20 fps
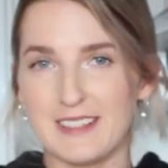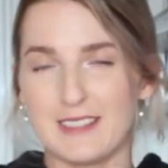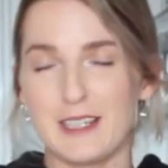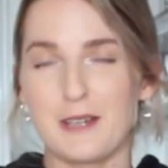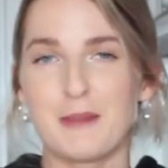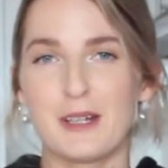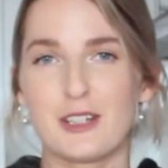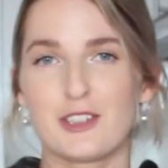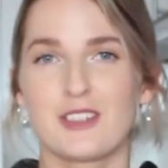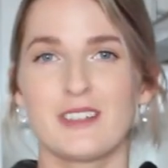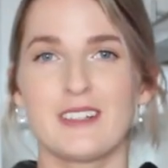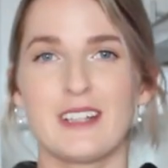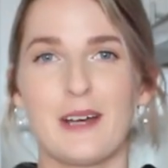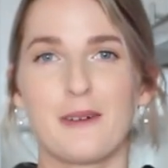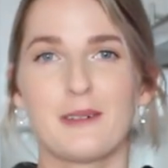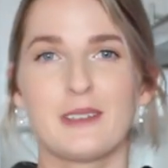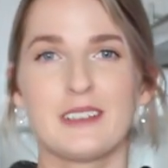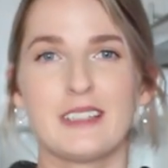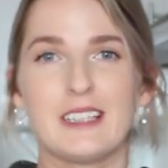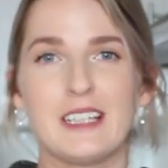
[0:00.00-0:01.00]
As I mentioned,
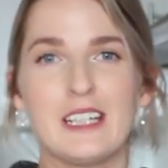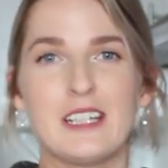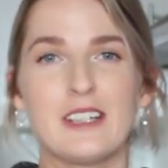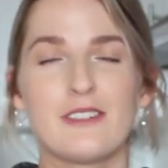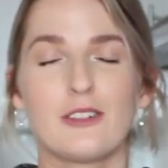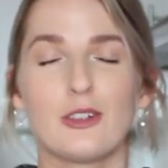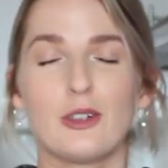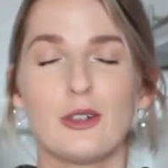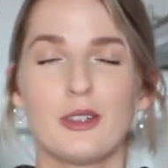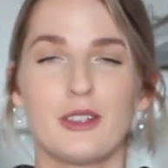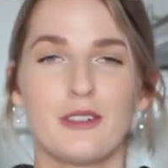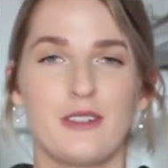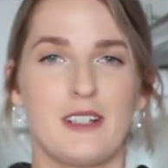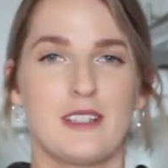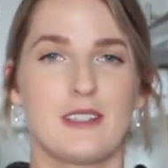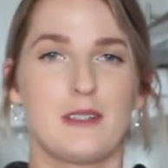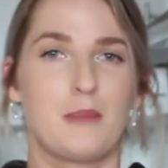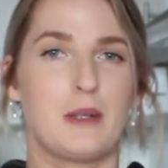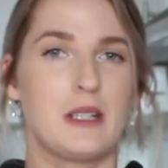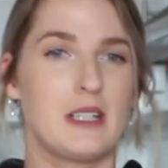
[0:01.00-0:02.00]
I will leave all the
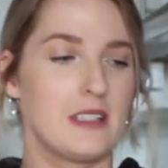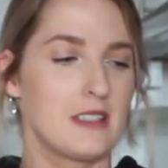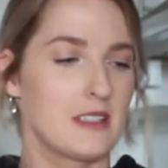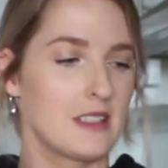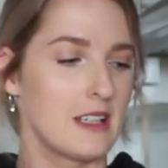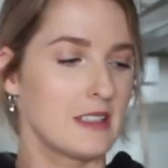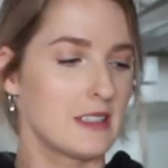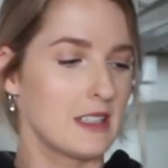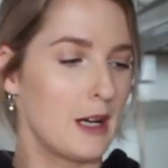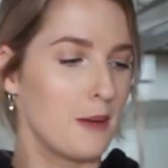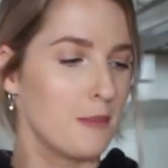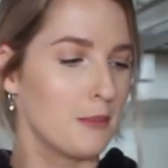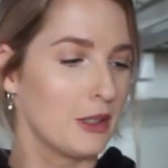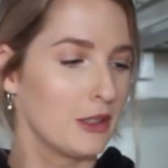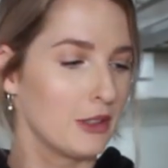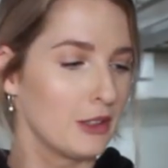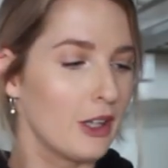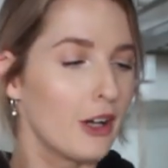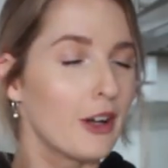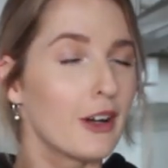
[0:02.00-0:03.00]
recipes down
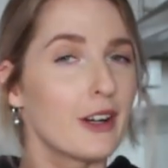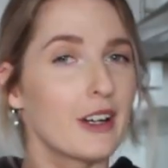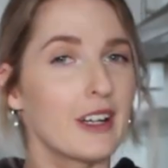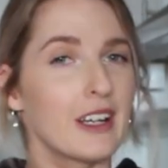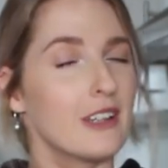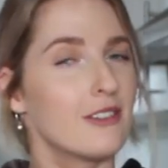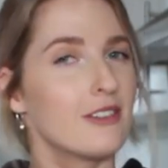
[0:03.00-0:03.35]
below.